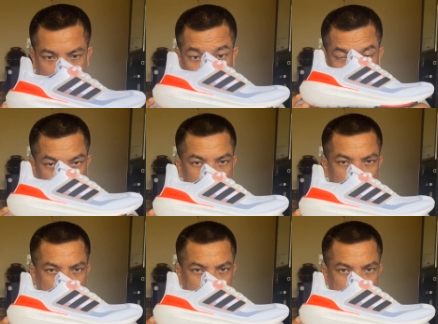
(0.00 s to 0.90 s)
The
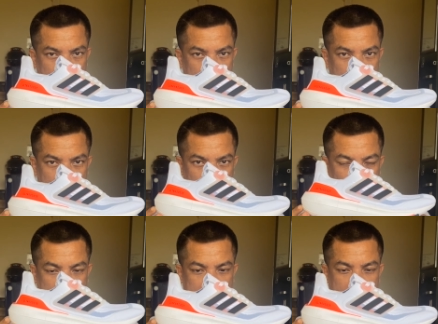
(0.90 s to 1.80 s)
silhouette is
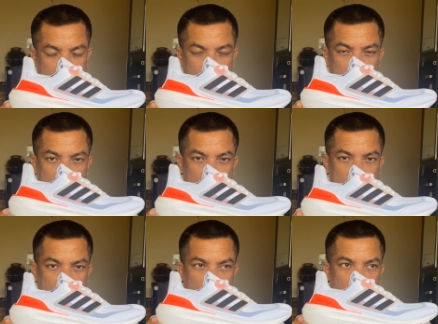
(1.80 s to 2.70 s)
what attracts me
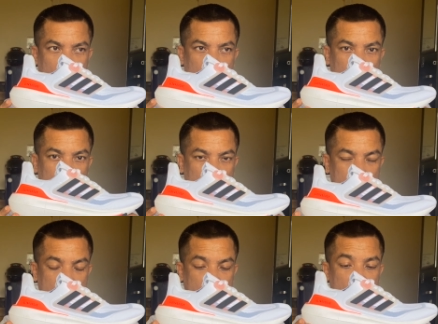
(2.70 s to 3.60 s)
to the
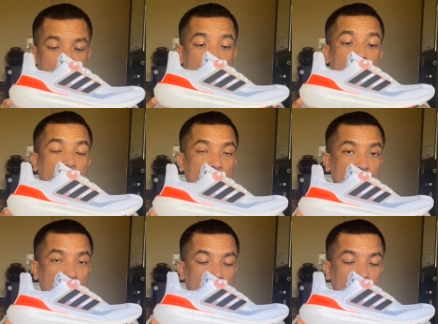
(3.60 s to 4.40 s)
Ultra Boost line first of